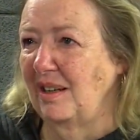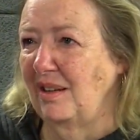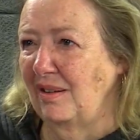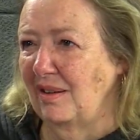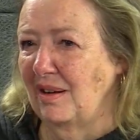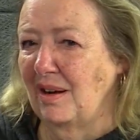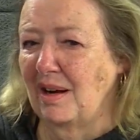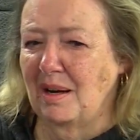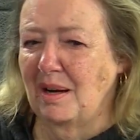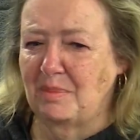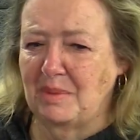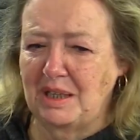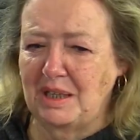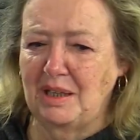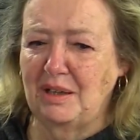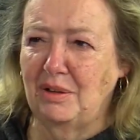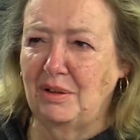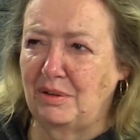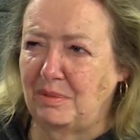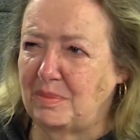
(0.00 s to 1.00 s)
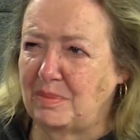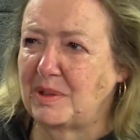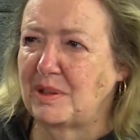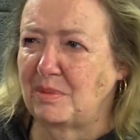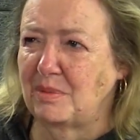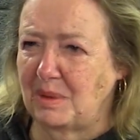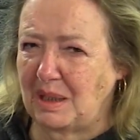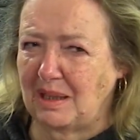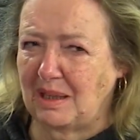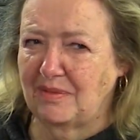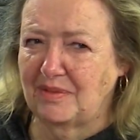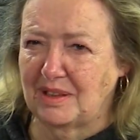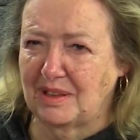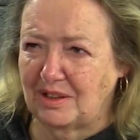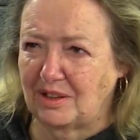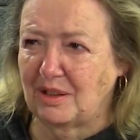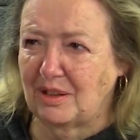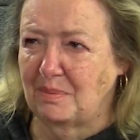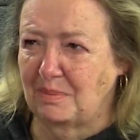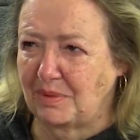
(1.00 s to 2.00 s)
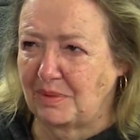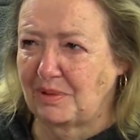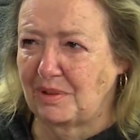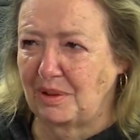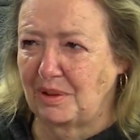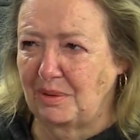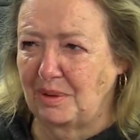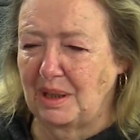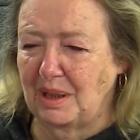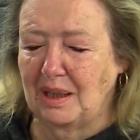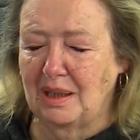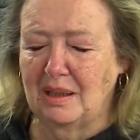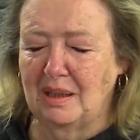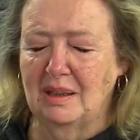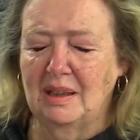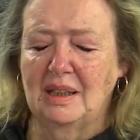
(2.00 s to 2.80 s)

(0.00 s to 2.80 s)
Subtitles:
You know, how many hoops do we have to jump through here?